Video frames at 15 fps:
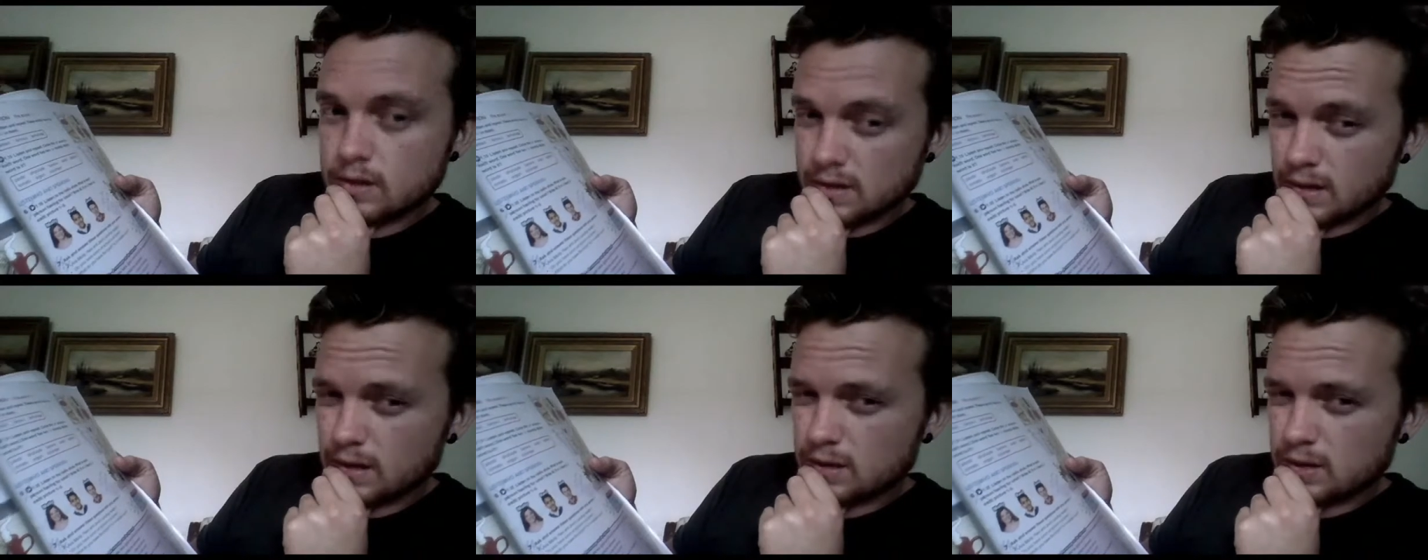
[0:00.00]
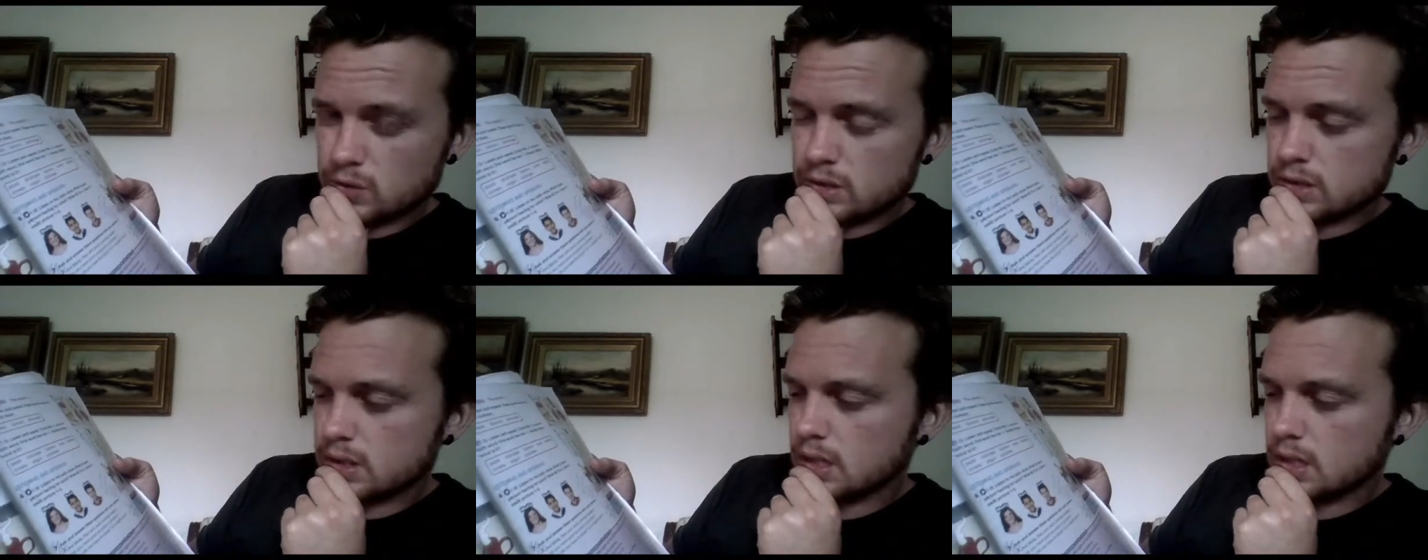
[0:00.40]
Okay, do
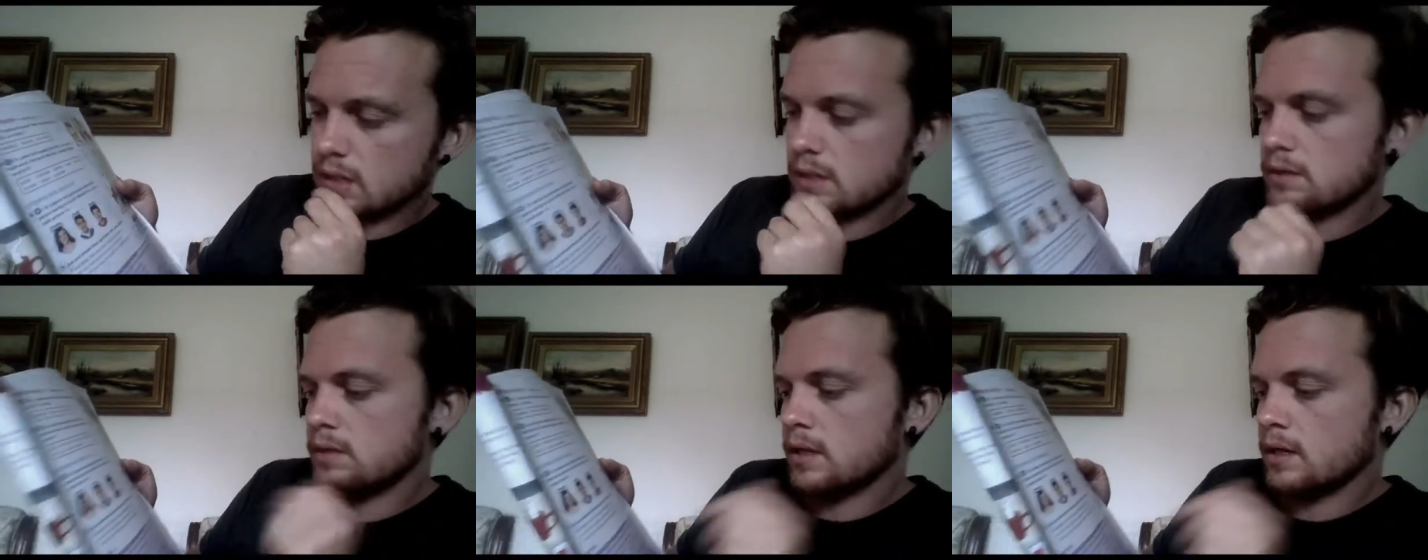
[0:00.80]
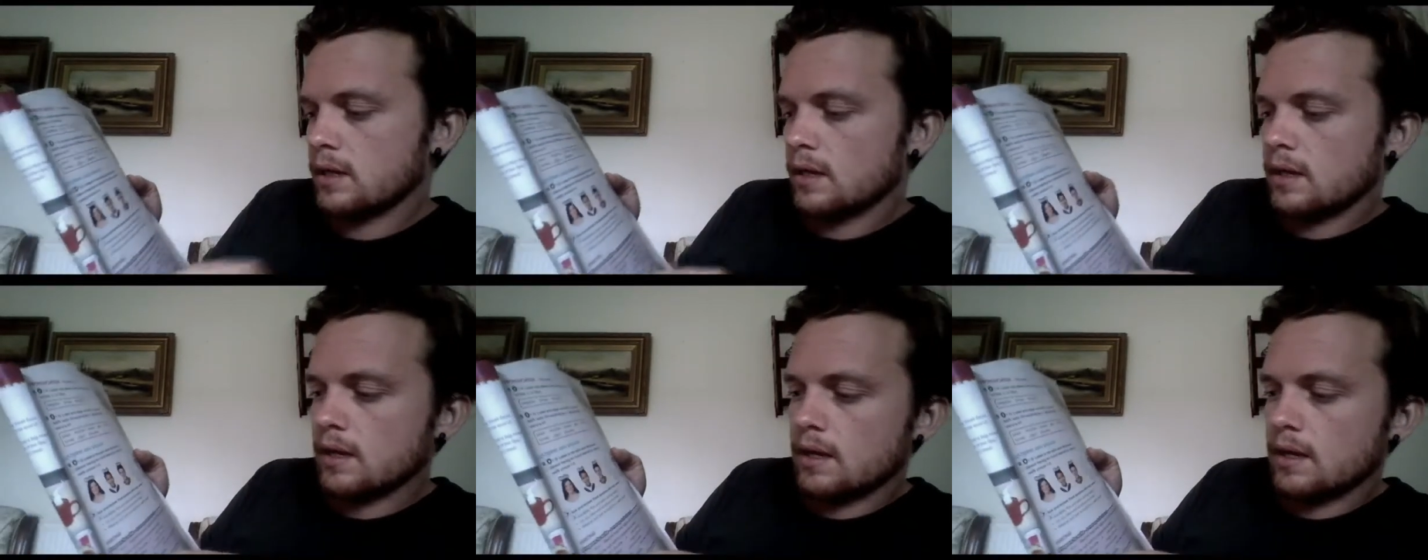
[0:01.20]
you understand?
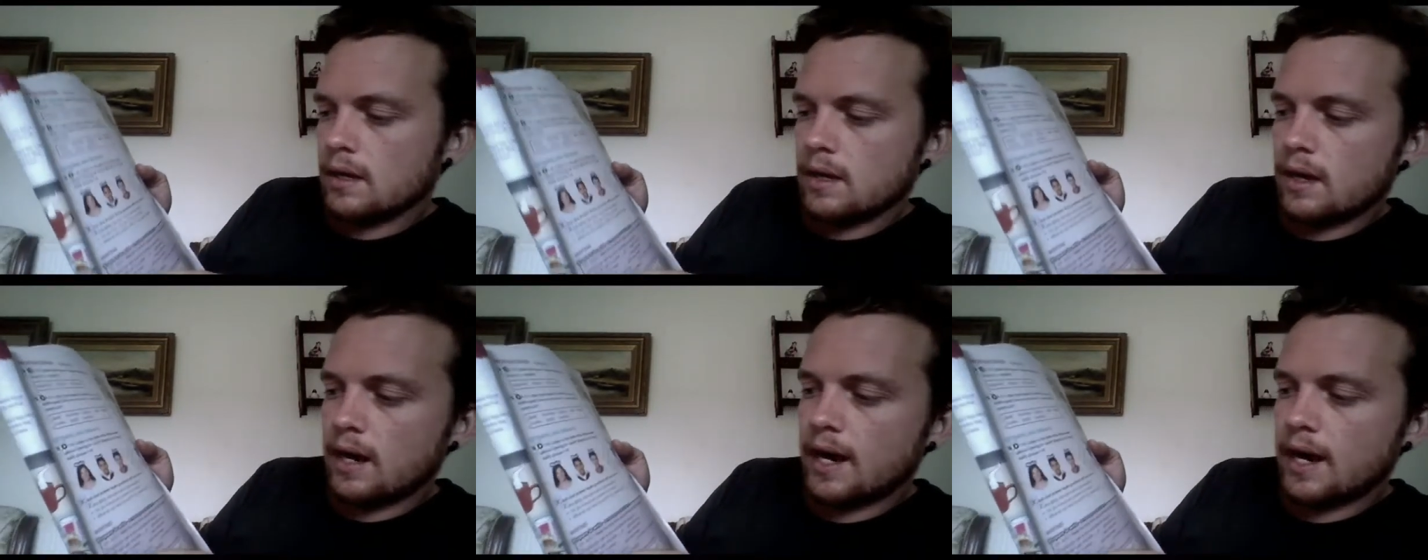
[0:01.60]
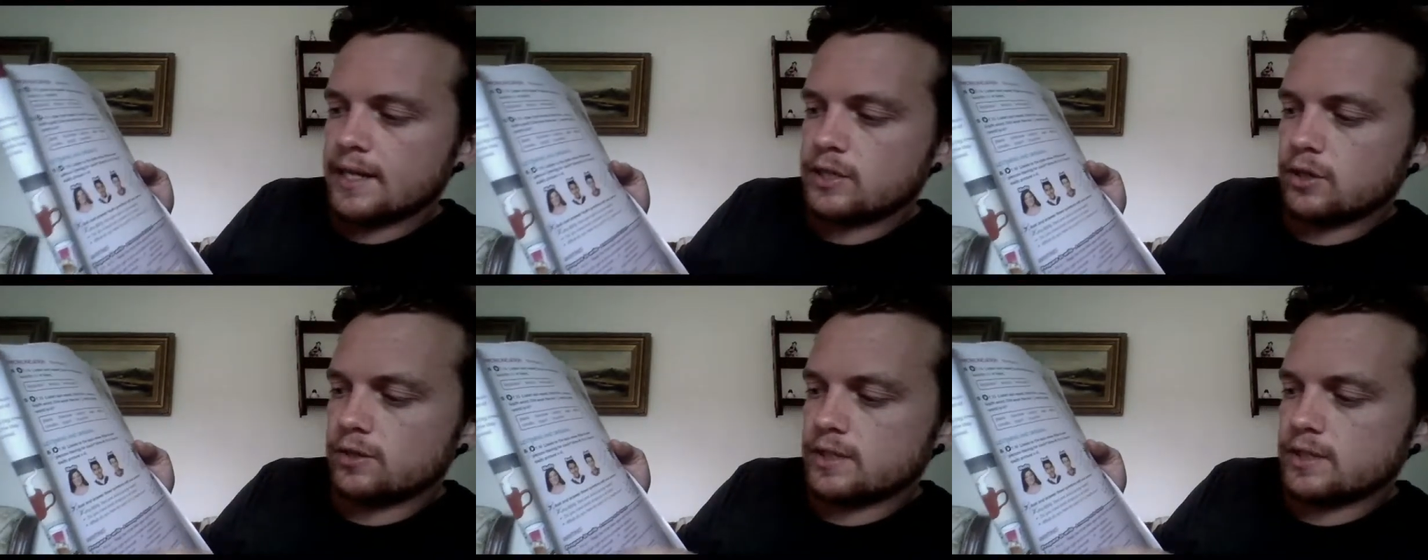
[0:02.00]

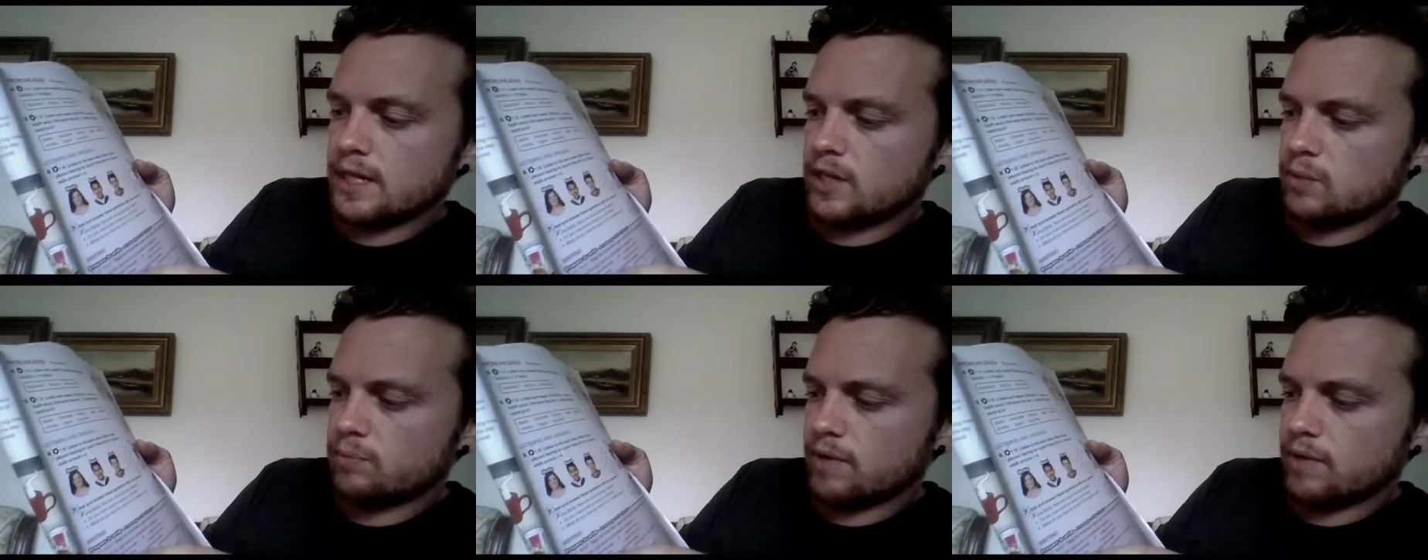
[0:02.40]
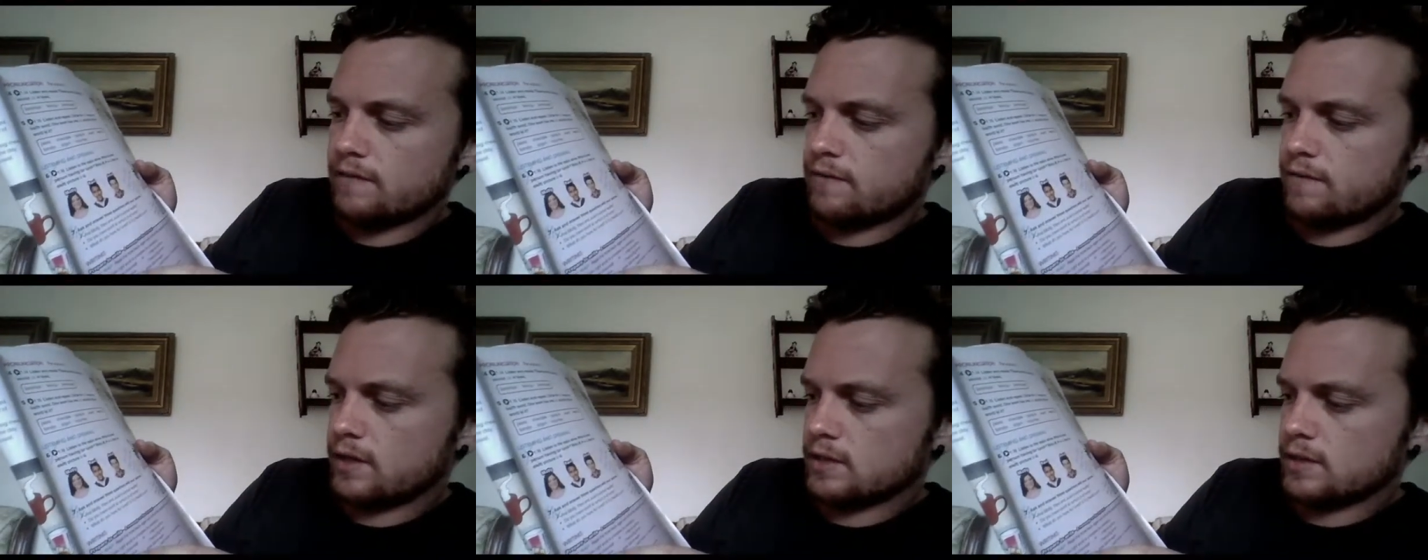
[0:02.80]
I don't eat
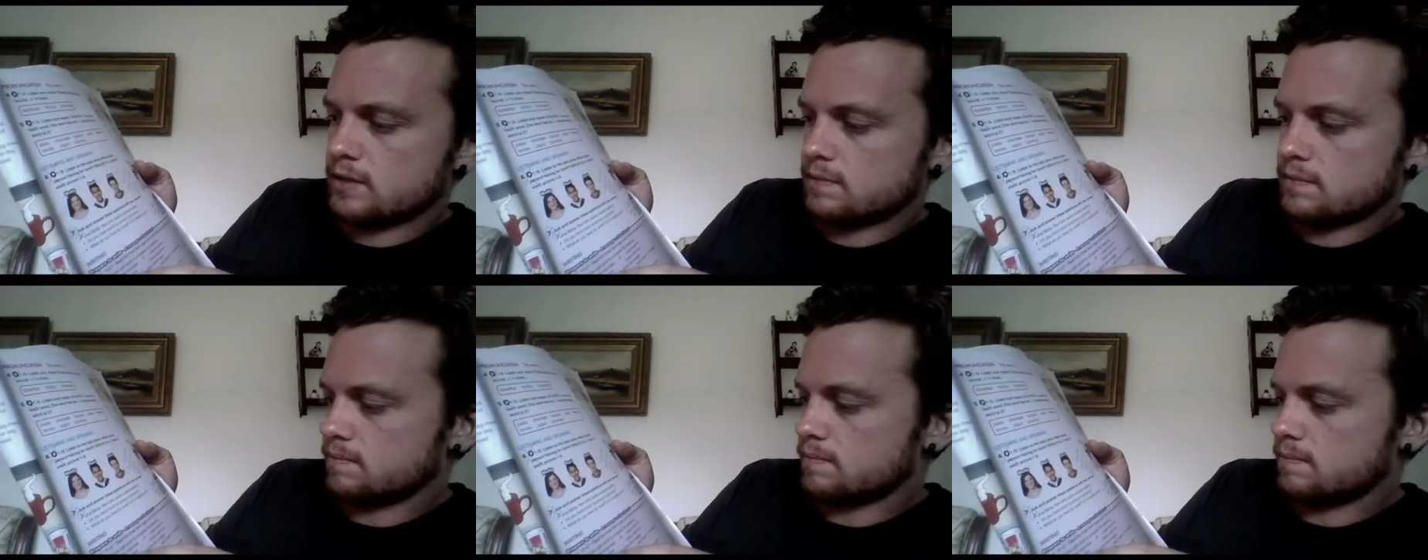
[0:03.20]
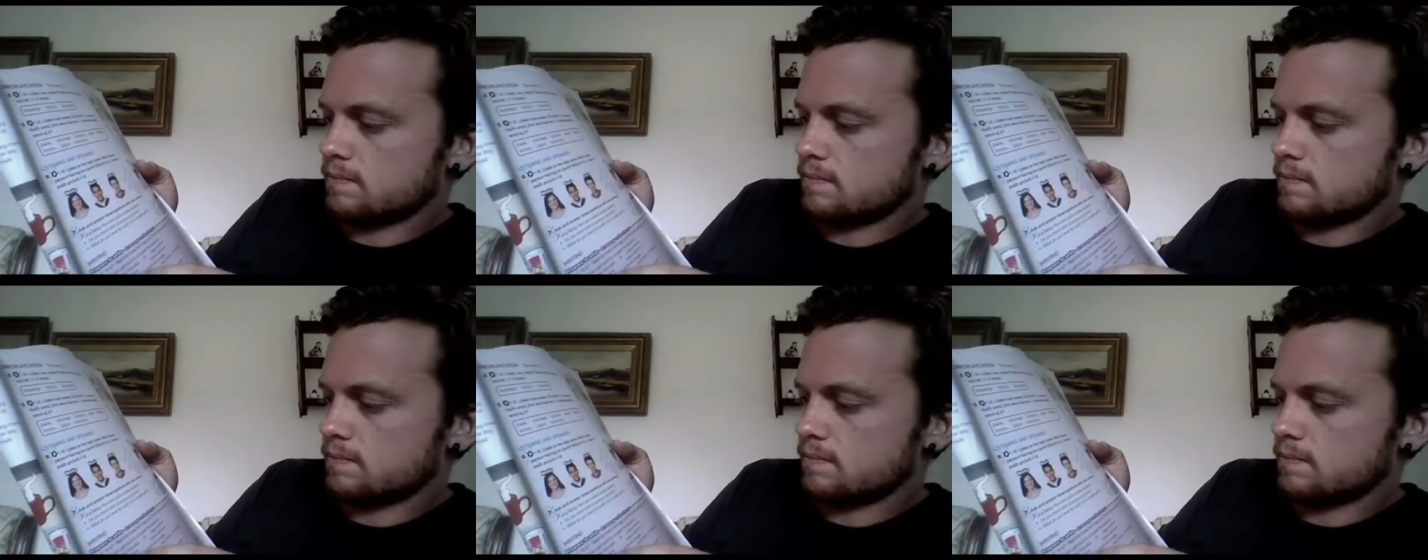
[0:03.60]
breakfast,